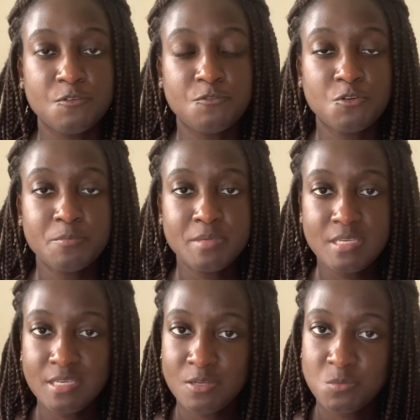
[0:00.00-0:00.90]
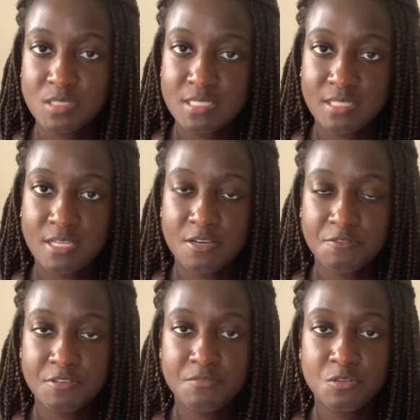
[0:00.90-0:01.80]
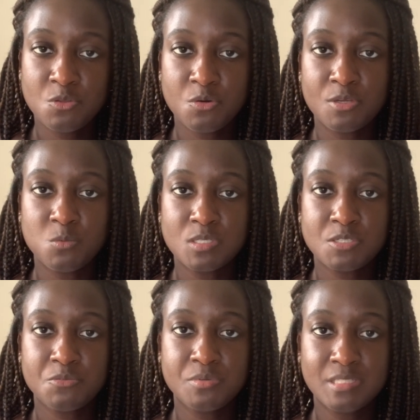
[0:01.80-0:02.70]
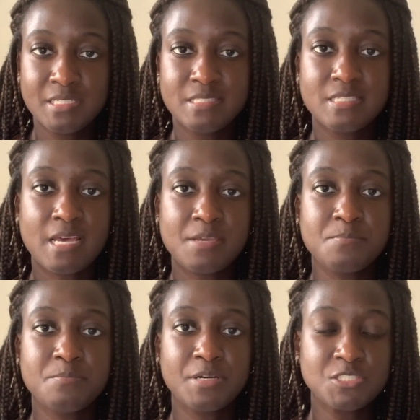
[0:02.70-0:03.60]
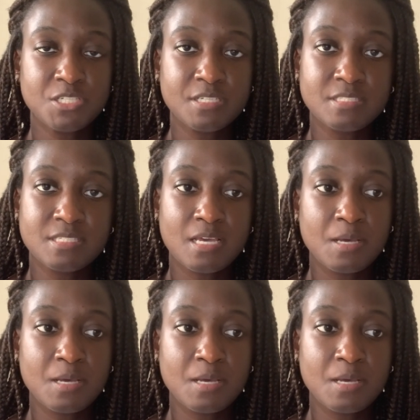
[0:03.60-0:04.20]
For me, it was enough, even though it was a really tight budget.